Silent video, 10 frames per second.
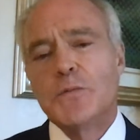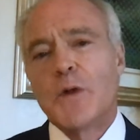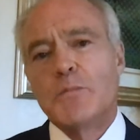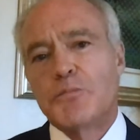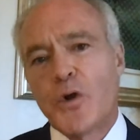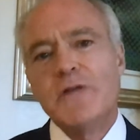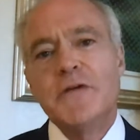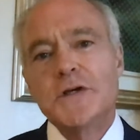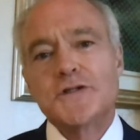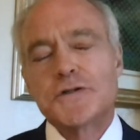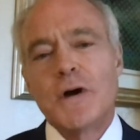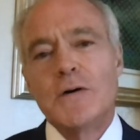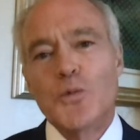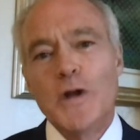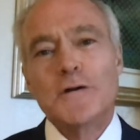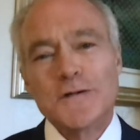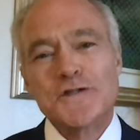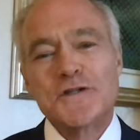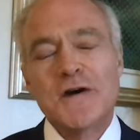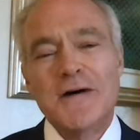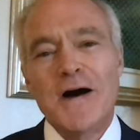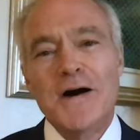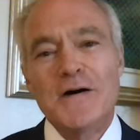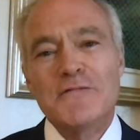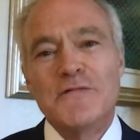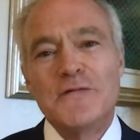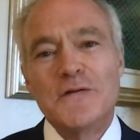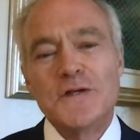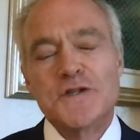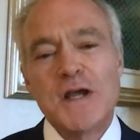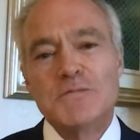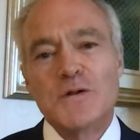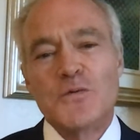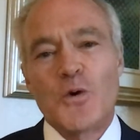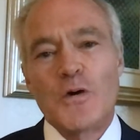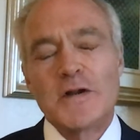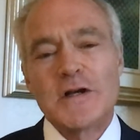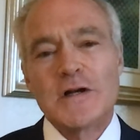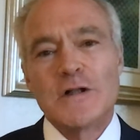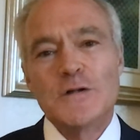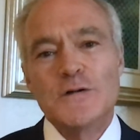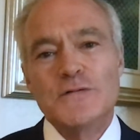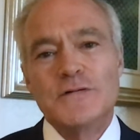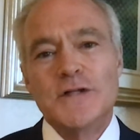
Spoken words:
know, previous winners of the Zabel Award include